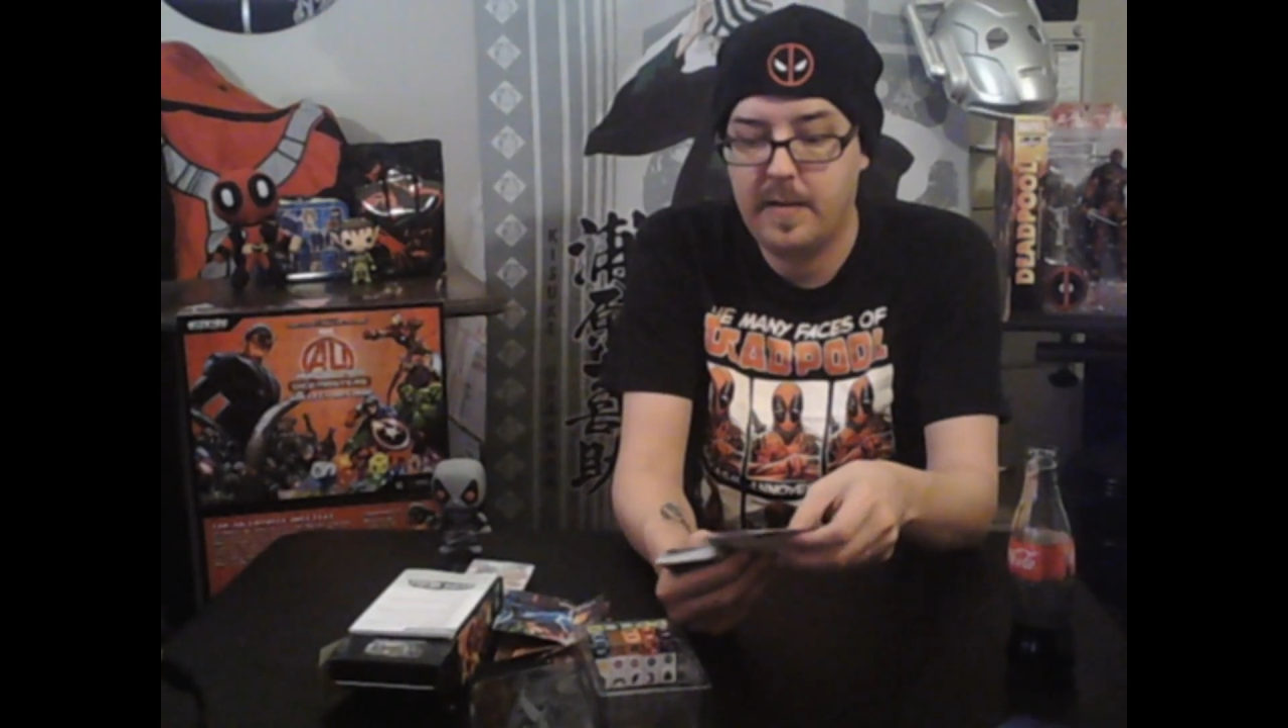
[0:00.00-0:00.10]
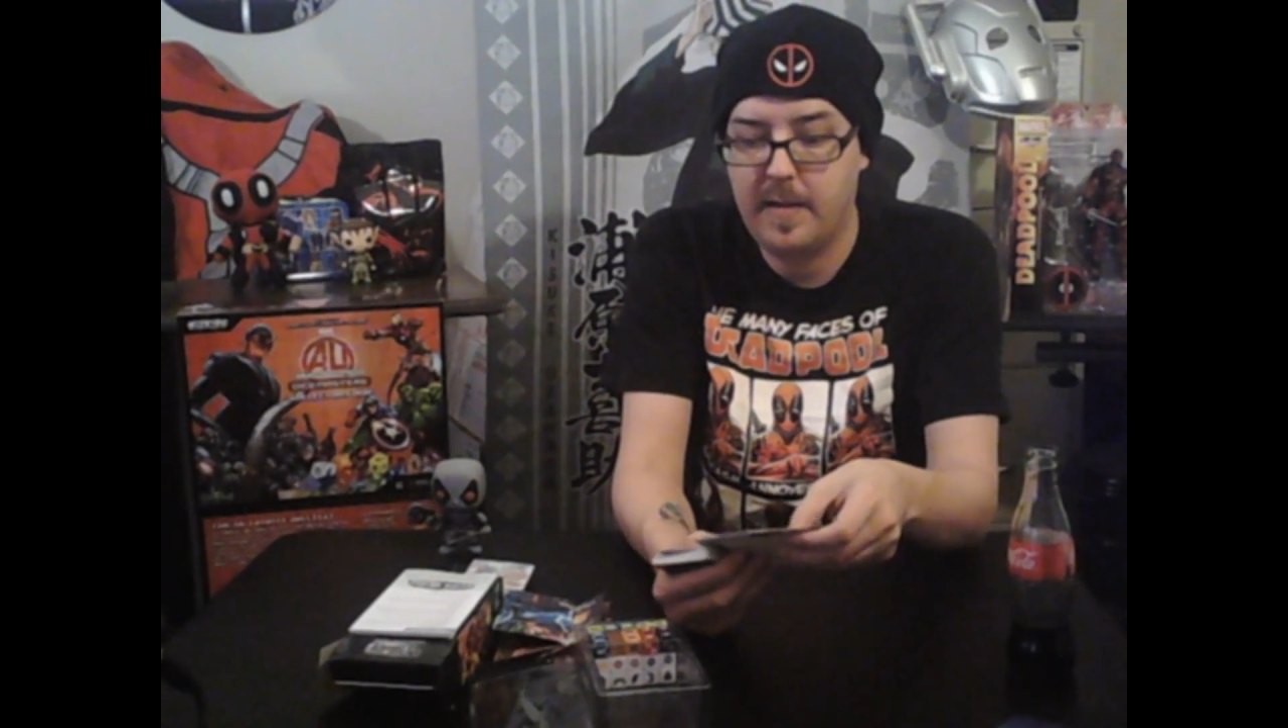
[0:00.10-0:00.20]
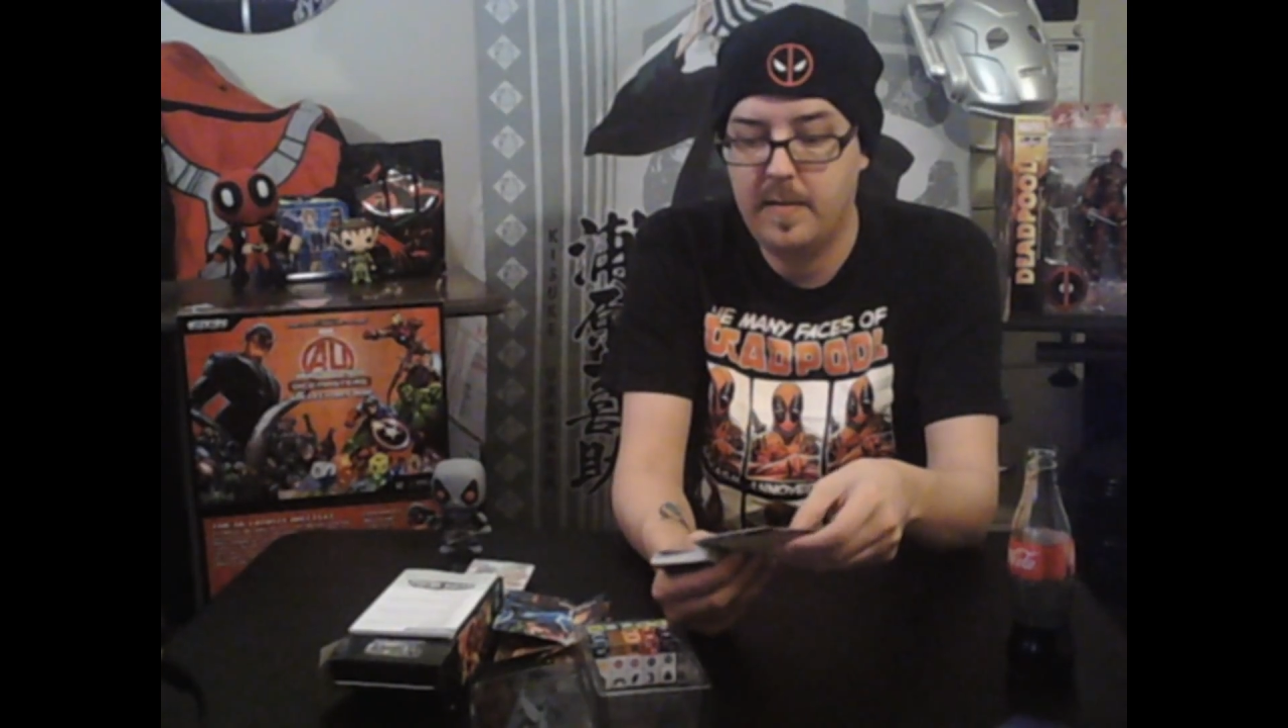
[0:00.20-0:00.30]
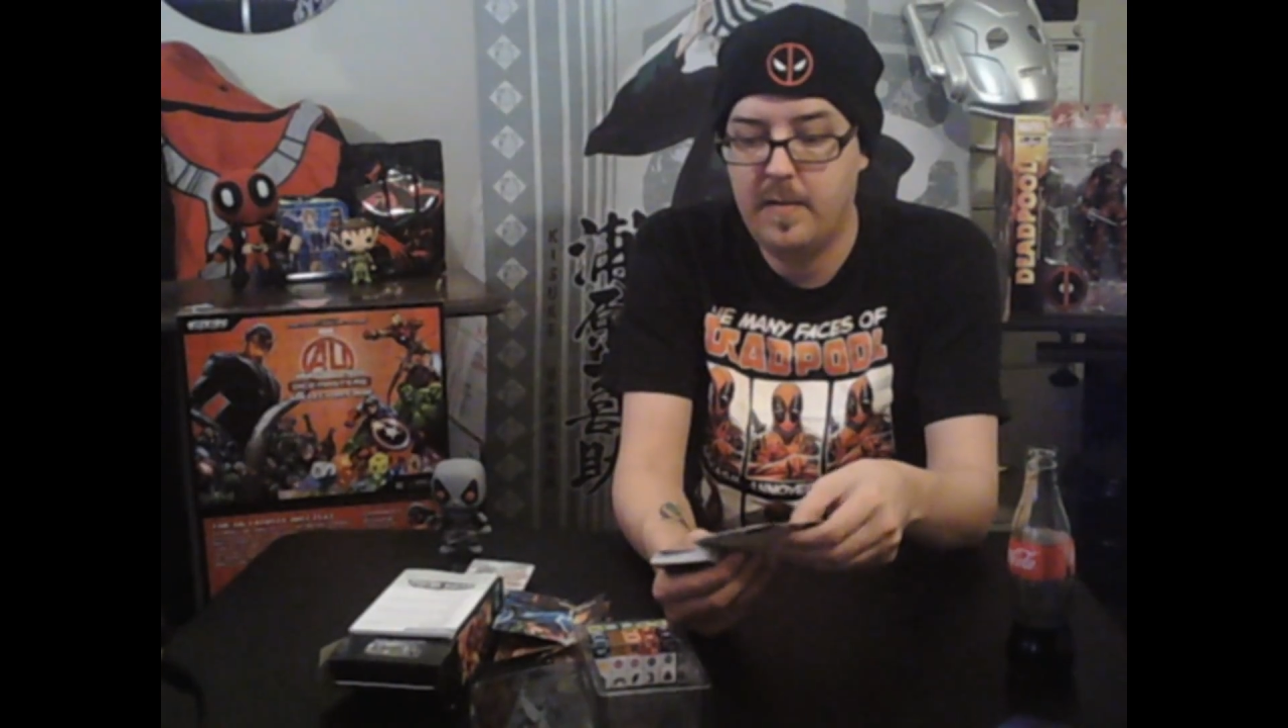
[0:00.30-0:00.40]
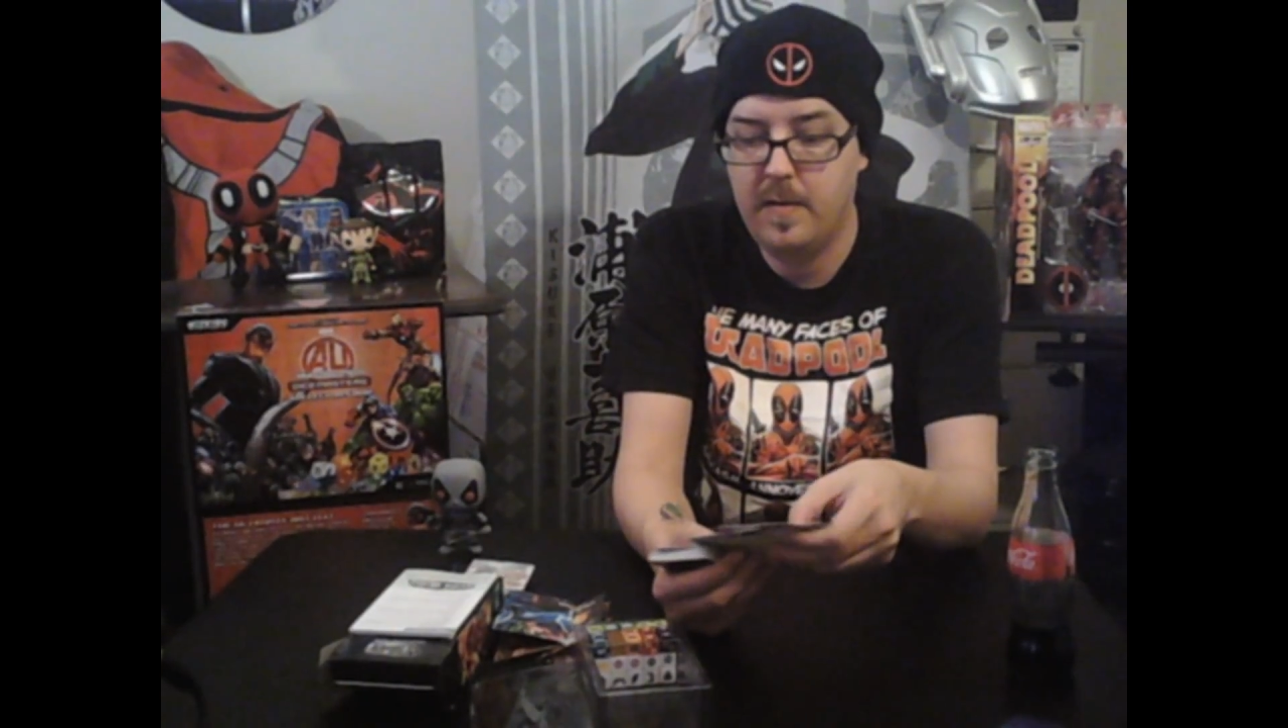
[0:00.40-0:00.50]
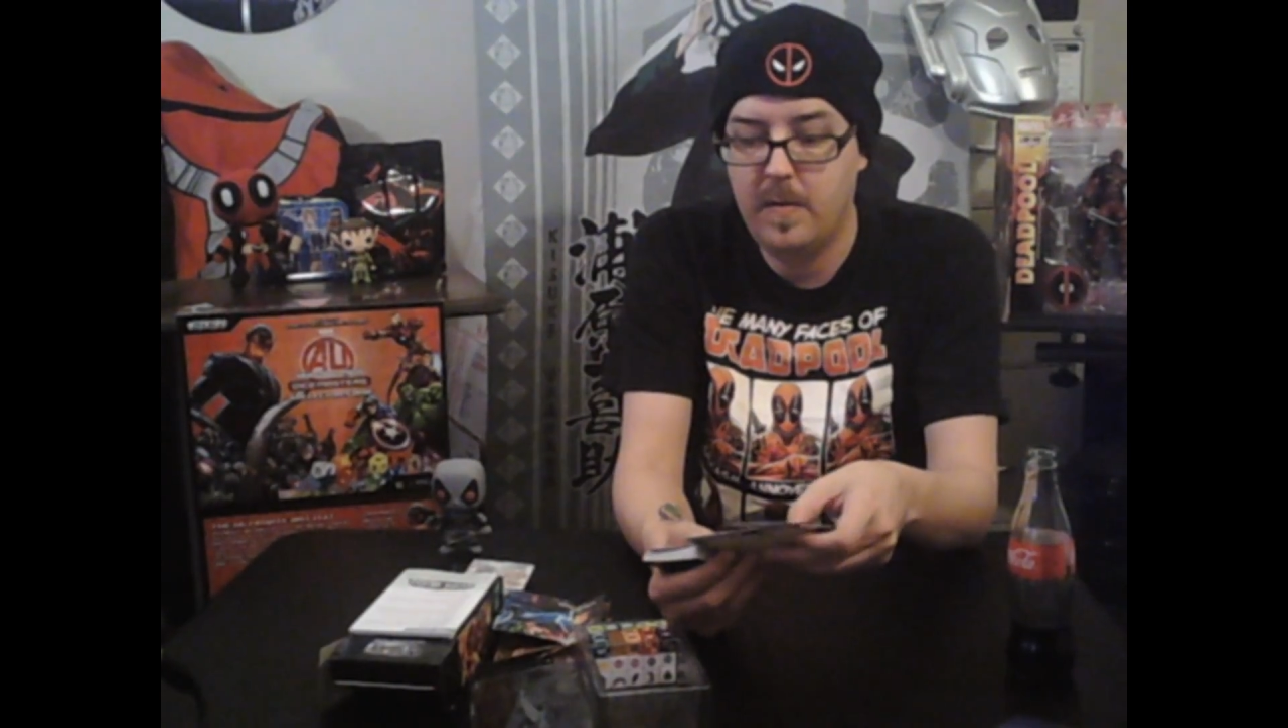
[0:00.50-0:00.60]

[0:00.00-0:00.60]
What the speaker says: sites